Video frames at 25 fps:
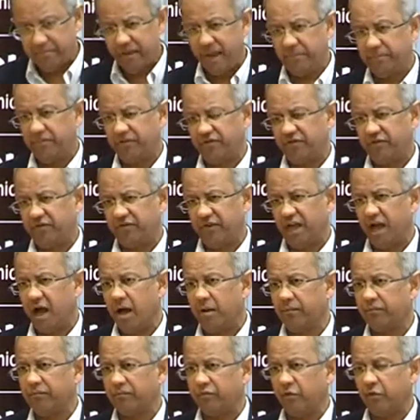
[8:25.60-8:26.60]
members of the
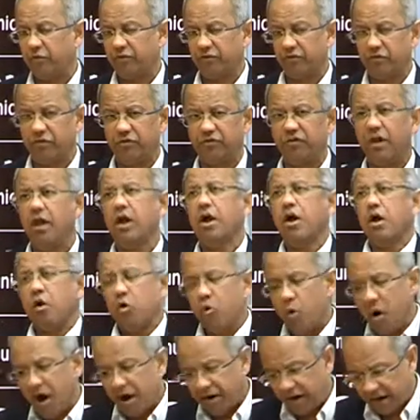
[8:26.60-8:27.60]
armed forces,
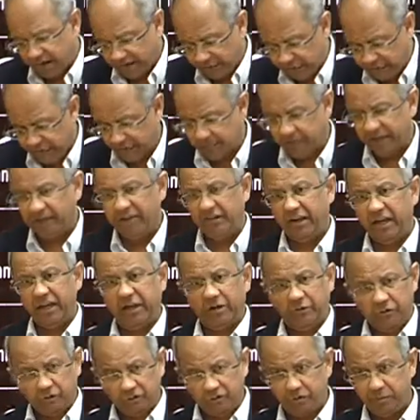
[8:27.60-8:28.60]
who are at
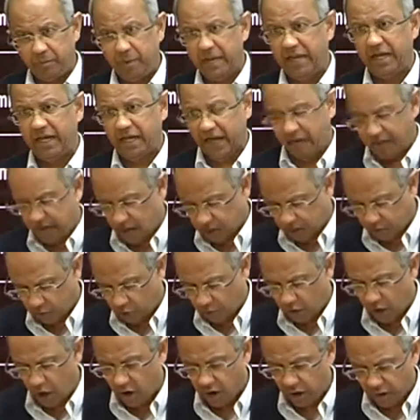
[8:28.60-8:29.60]
liberty to speak and are no
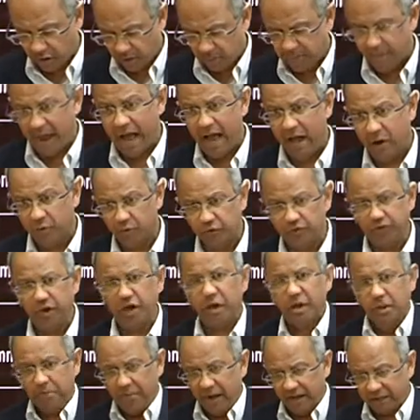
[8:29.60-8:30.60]
longer bound
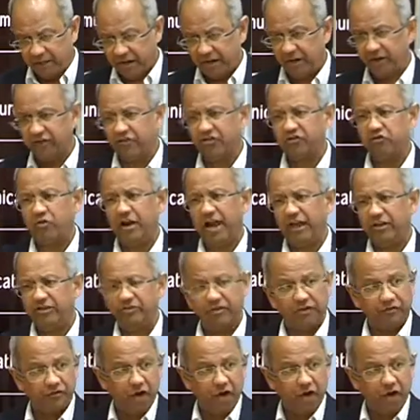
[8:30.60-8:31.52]
by the constraints of